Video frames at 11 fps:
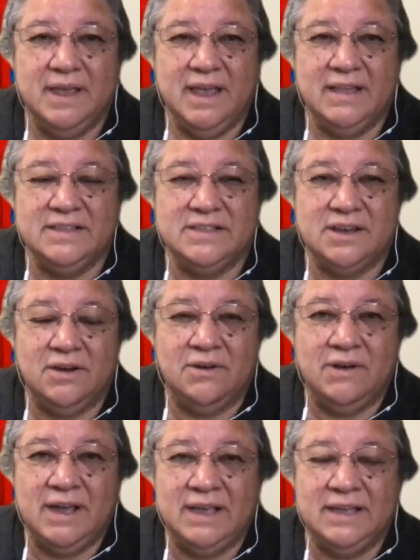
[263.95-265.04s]
And
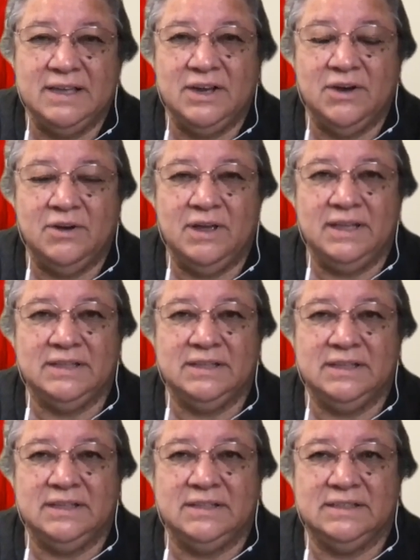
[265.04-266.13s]
so
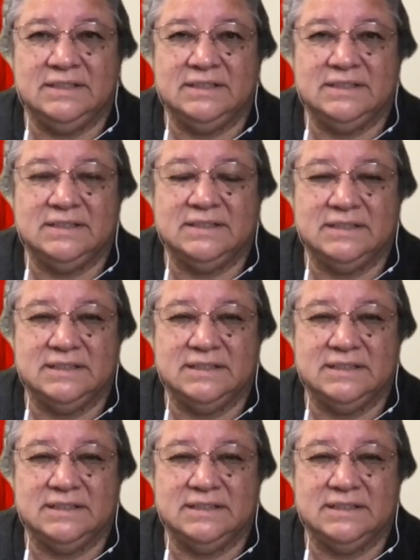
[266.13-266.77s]
it's